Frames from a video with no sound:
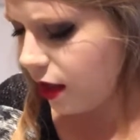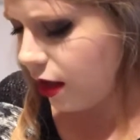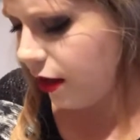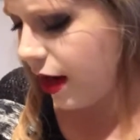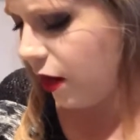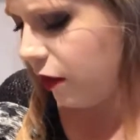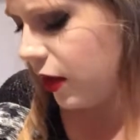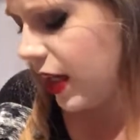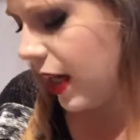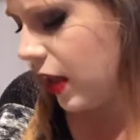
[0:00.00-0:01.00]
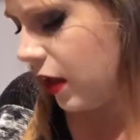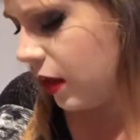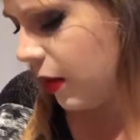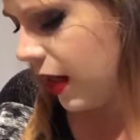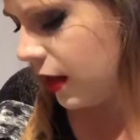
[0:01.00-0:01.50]
Colorado for 10
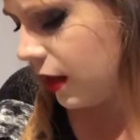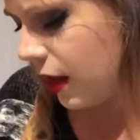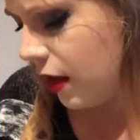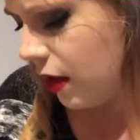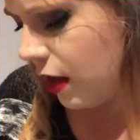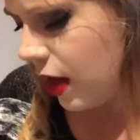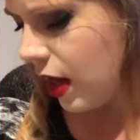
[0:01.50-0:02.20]
years, but I still